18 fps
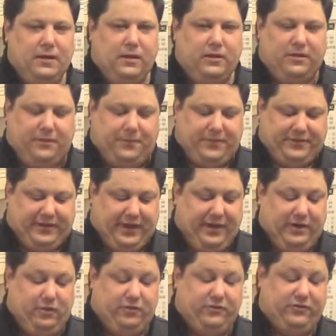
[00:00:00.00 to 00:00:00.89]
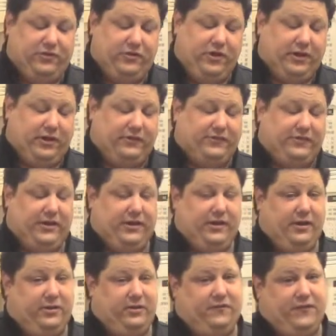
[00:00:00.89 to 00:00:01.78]
The potatoes, you're going to see
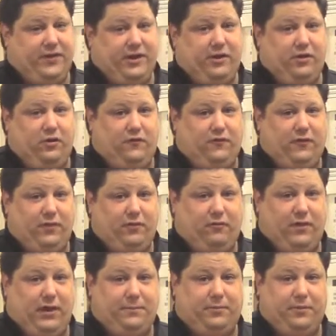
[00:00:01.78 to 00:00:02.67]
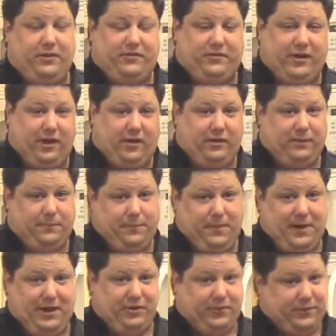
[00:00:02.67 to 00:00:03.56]
another video for the Red Bliss garlic
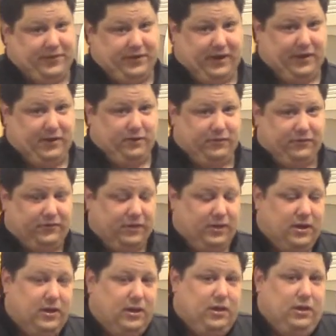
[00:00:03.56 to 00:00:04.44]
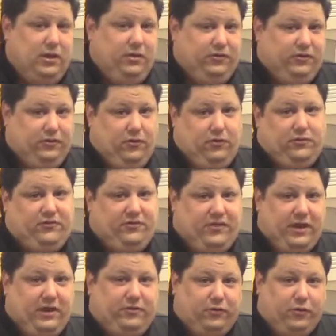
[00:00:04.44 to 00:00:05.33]
mashed potatoes. So
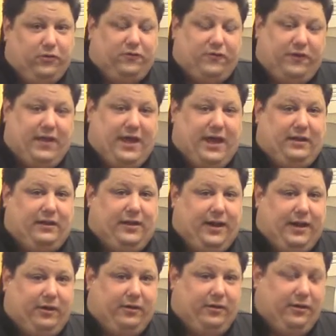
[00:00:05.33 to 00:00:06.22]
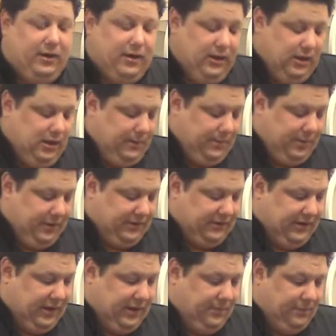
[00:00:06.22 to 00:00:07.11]
stay tuned for that later. But
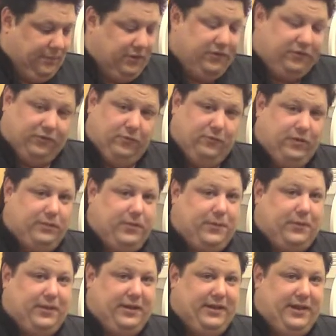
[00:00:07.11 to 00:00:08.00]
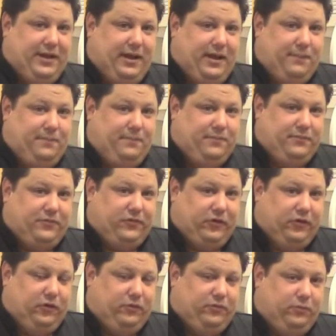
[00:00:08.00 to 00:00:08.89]
uh, pretty soon we're going to be plating that up.
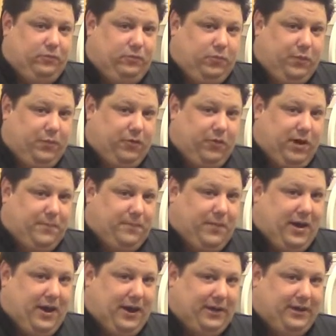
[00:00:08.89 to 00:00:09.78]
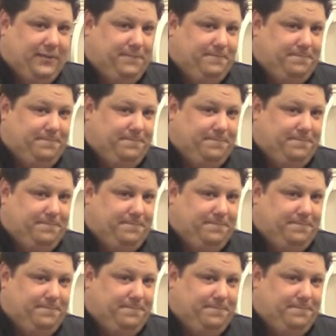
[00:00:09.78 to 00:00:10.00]
So we'll be right back.